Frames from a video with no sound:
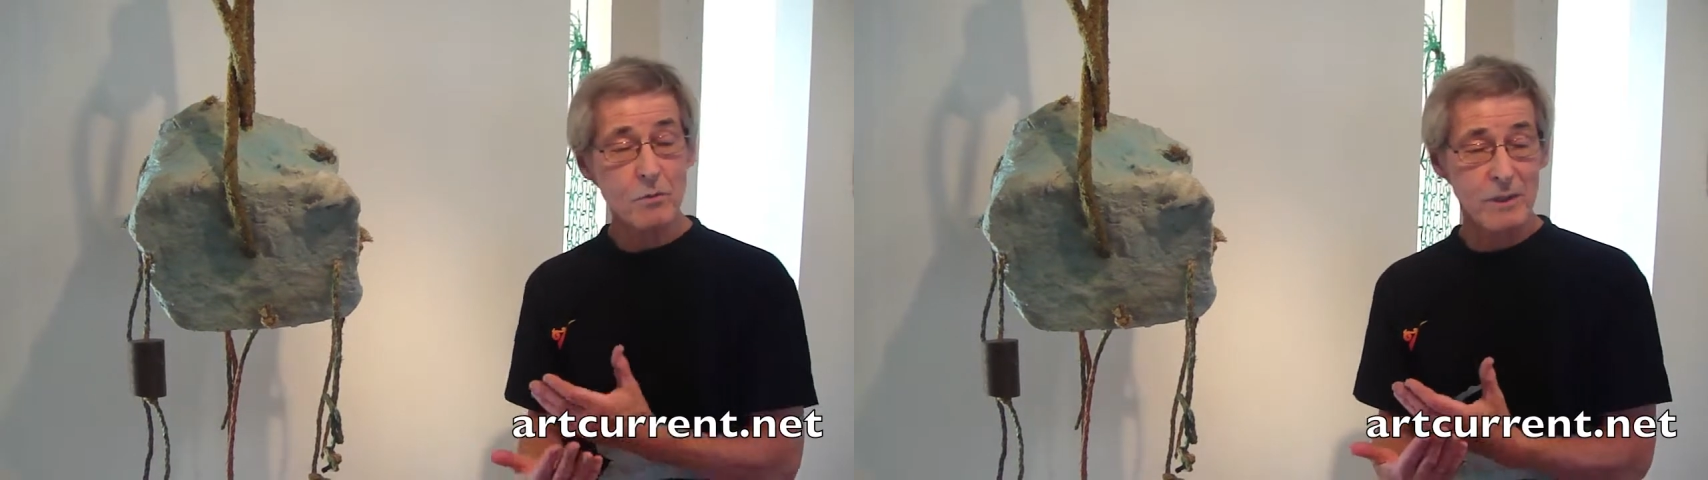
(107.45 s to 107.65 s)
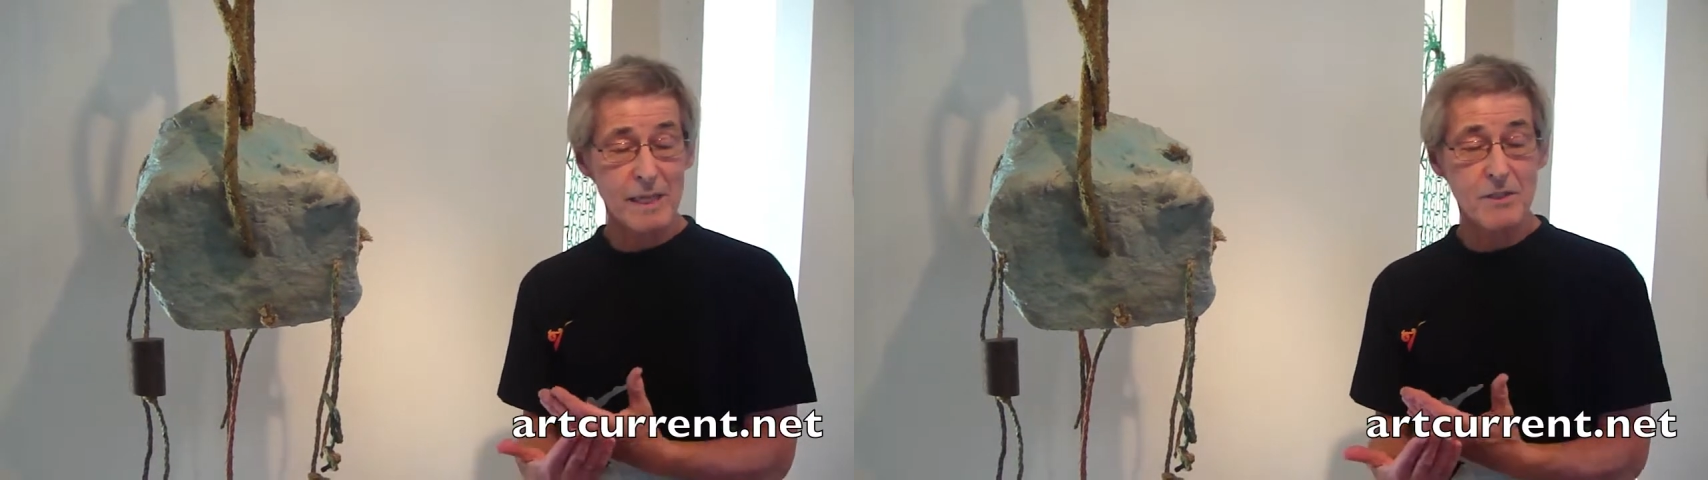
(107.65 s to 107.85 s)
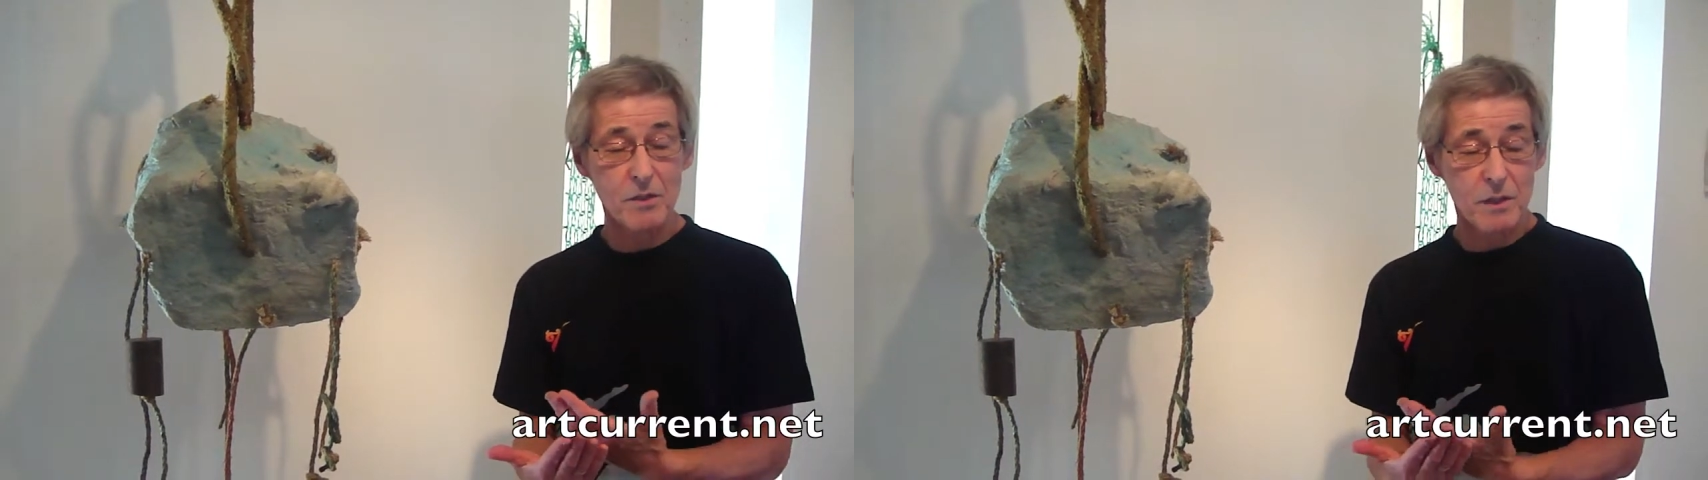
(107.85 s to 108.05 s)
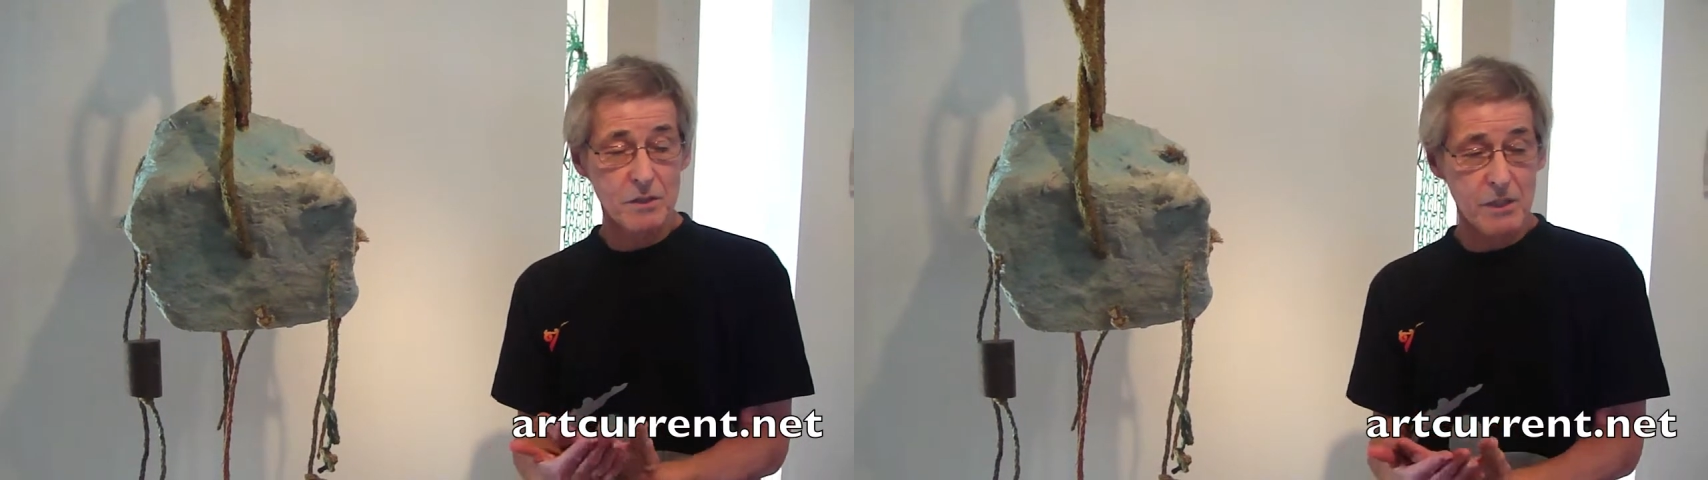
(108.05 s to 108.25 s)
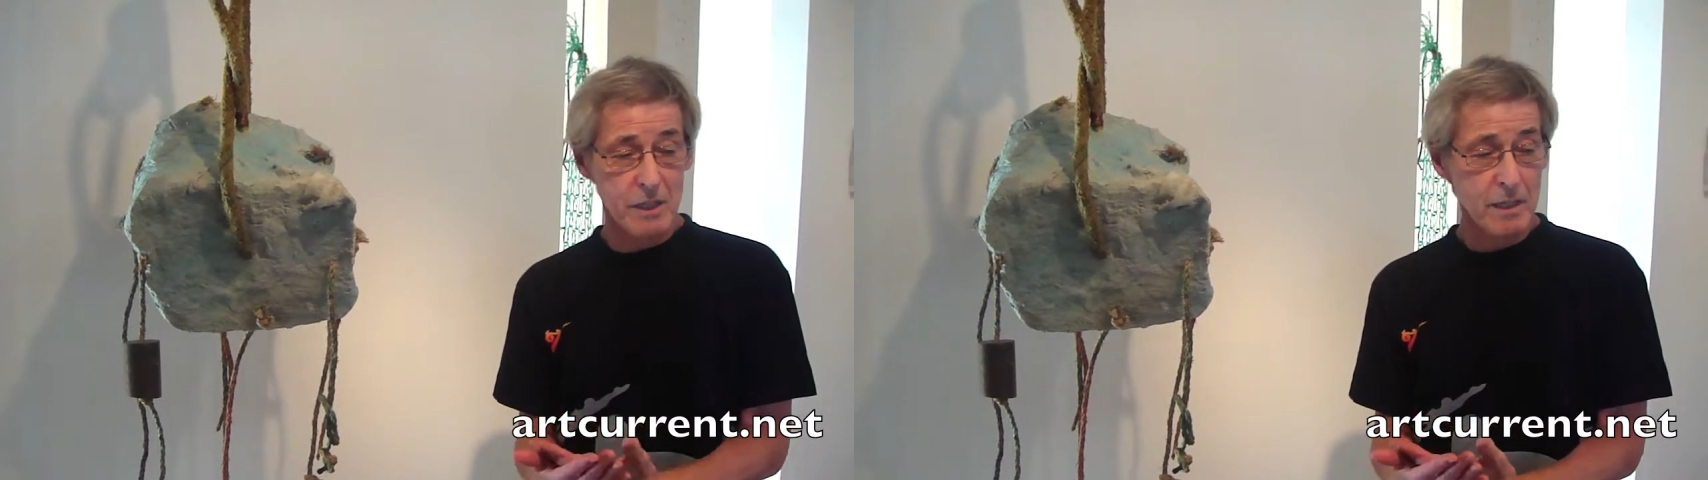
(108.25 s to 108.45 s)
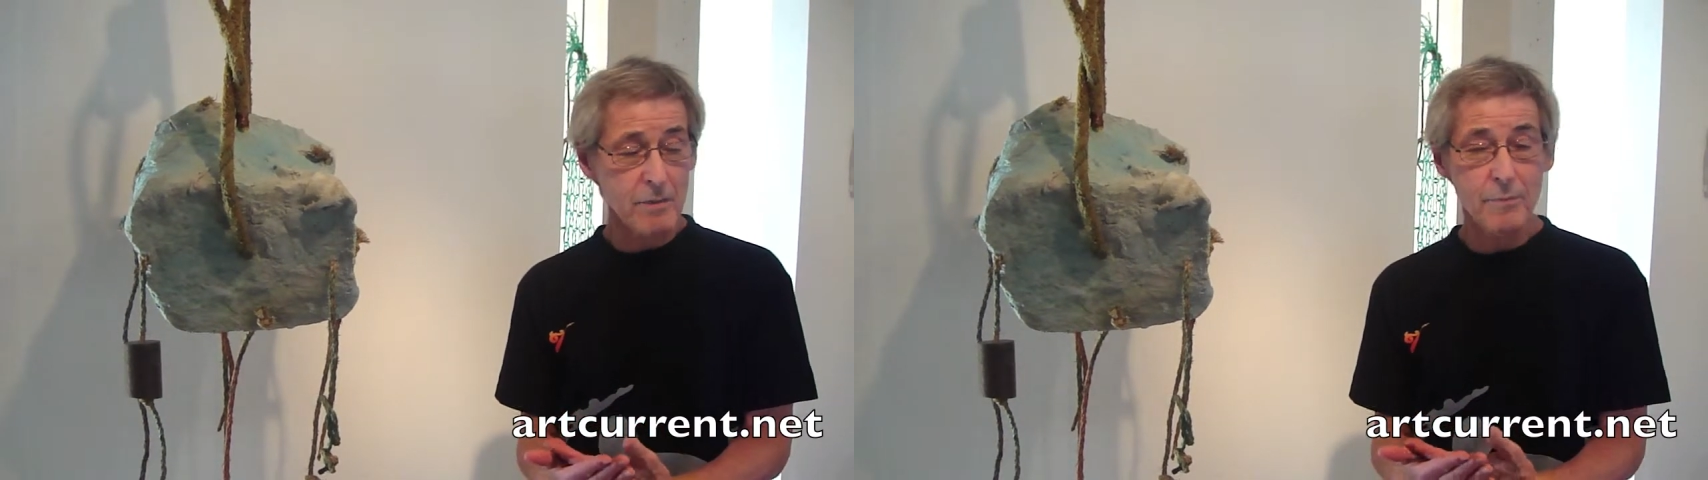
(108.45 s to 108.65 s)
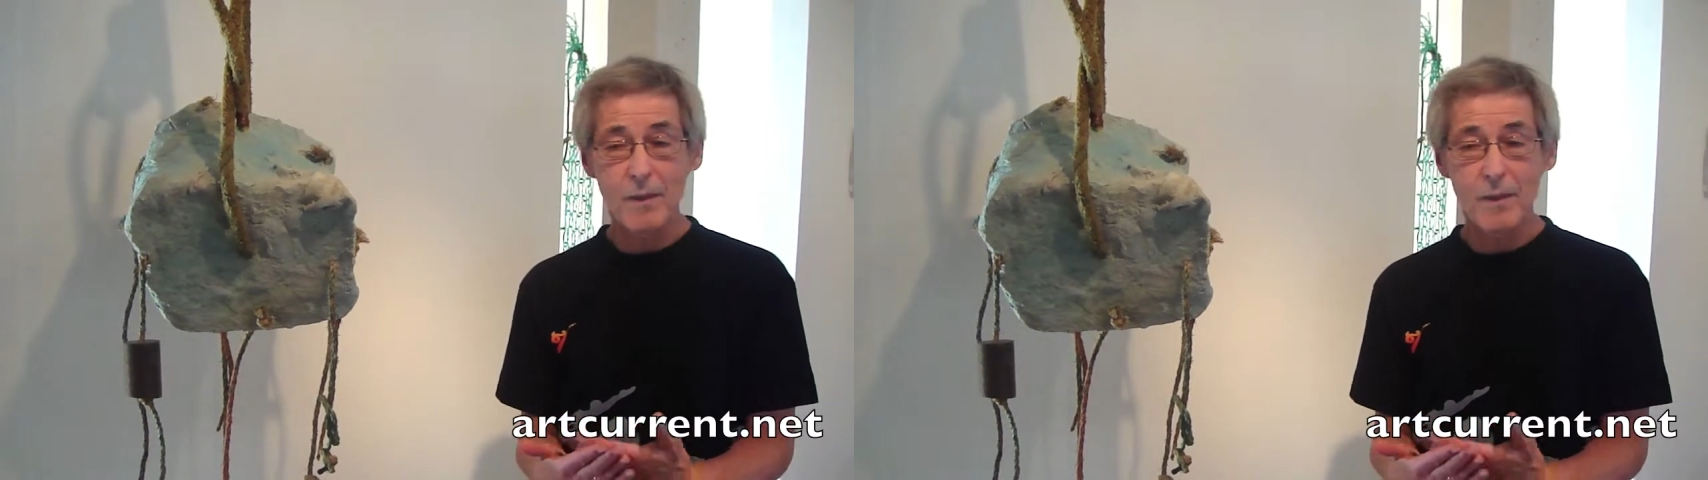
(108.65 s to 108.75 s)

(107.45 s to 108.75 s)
relates to the sea,